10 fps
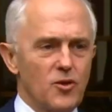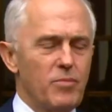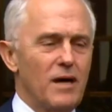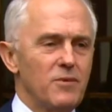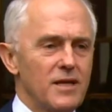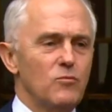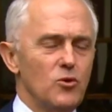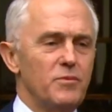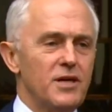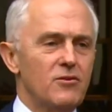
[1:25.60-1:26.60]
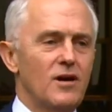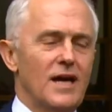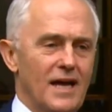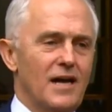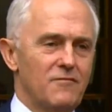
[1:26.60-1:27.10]
The public will be
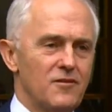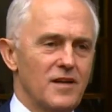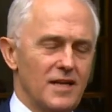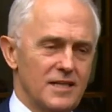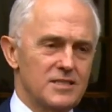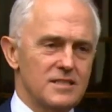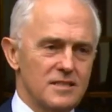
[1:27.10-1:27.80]
crying out for an election,